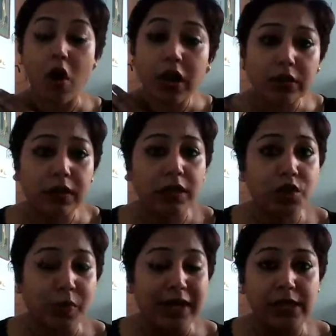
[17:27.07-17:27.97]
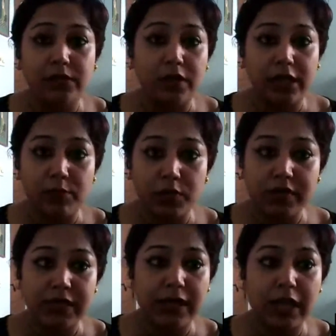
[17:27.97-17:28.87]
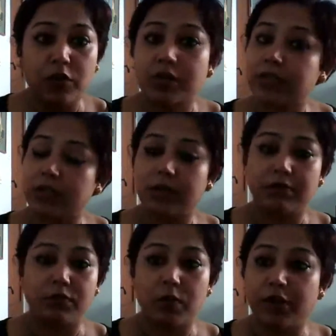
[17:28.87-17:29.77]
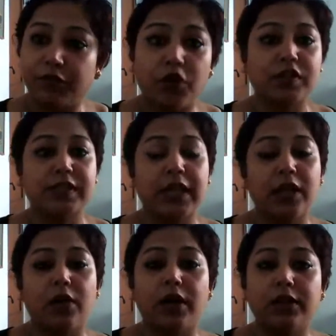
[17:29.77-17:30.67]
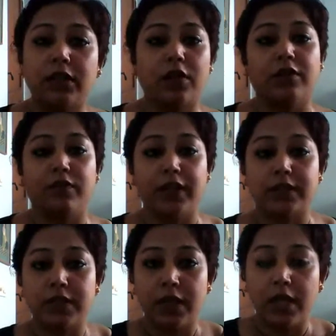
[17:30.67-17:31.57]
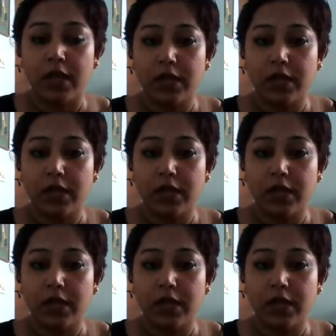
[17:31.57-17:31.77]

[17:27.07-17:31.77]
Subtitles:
all the 20, 30 books that I looked were focusing on the conflict.